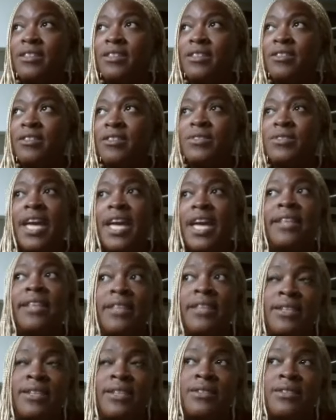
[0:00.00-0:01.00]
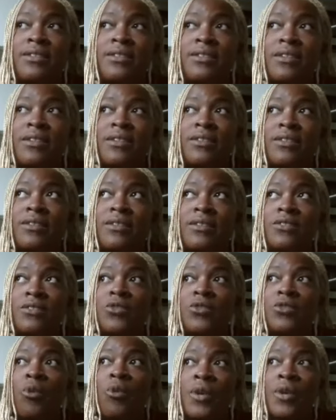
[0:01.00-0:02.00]
there's endless
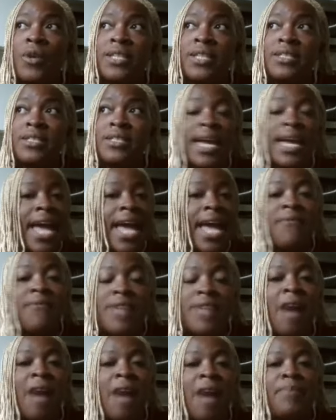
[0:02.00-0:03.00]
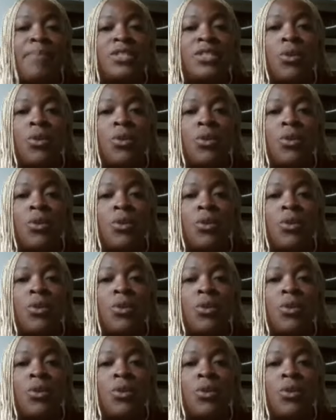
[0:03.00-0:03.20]
stories that have not been